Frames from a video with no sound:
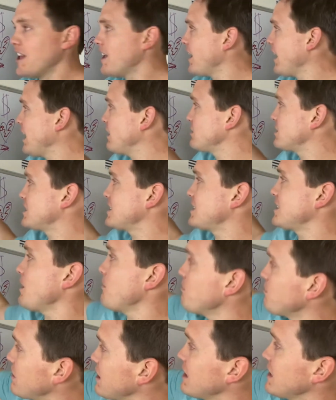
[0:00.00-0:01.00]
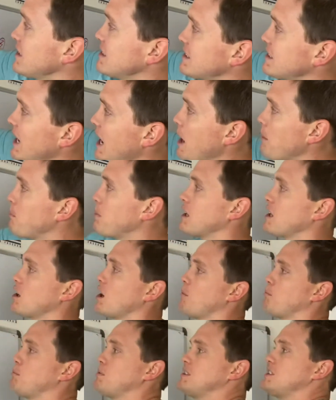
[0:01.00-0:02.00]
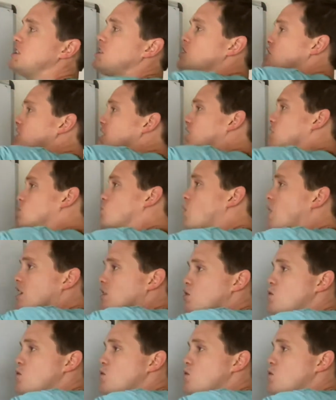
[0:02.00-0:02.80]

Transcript: And if something is happening in opposition, guess what?